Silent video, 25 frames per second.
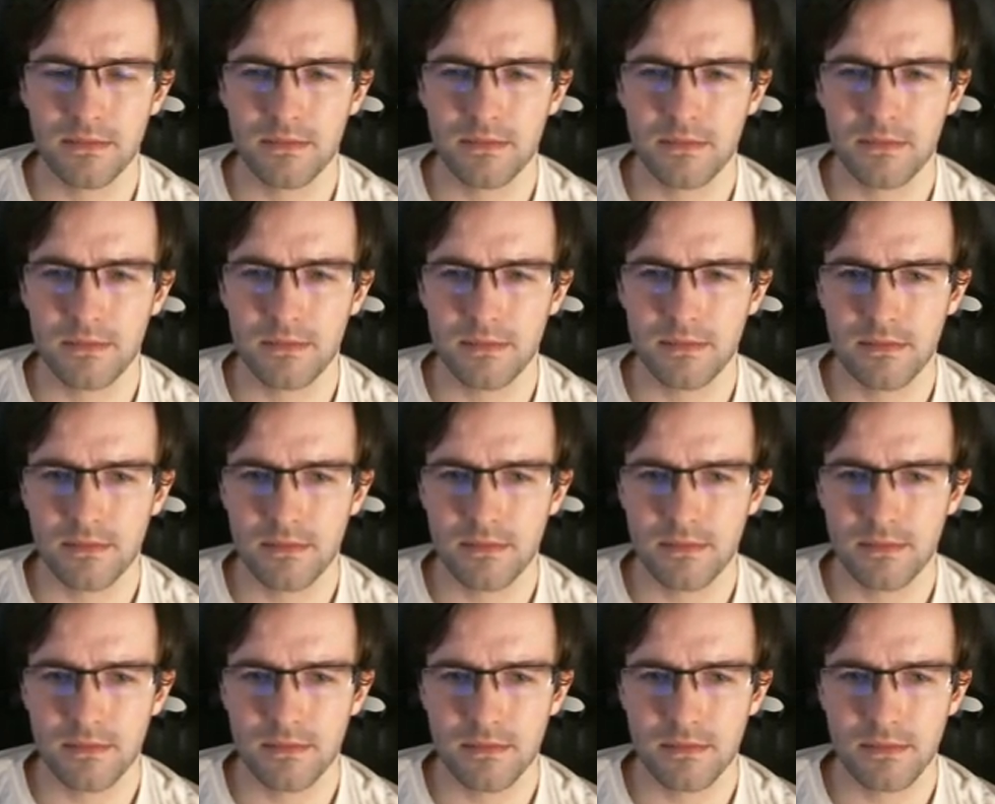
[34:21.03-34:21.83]

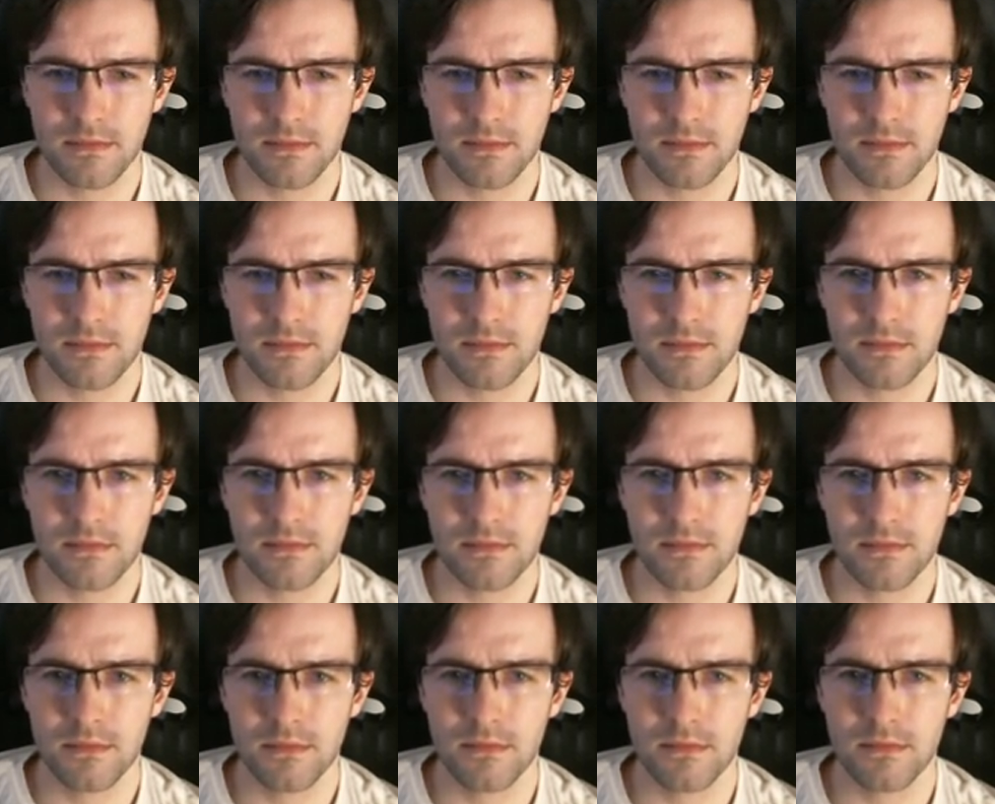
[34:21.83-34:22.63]

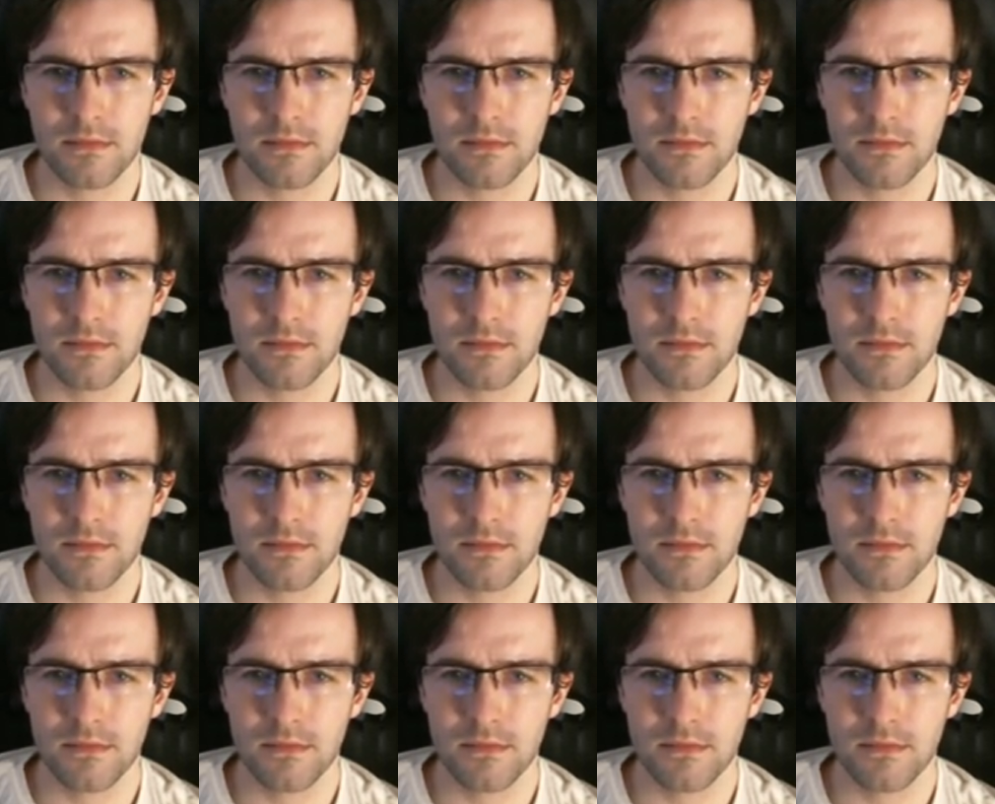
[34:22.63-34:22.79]
No one is speaking in this clip.